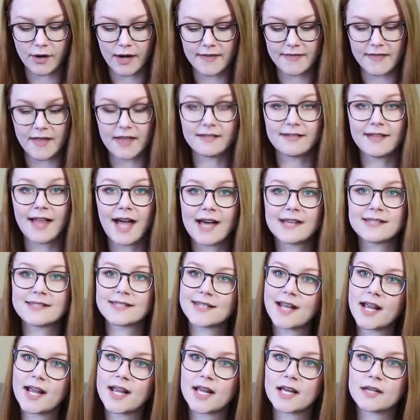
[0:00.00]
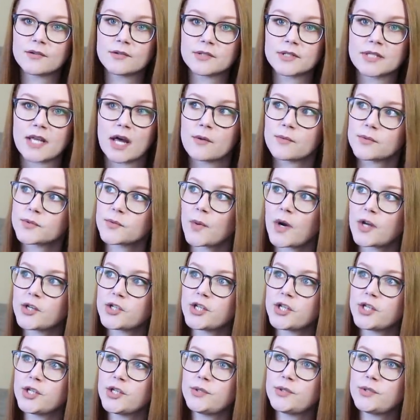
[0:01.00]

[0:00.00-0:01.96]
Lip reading: and then last night as I was watching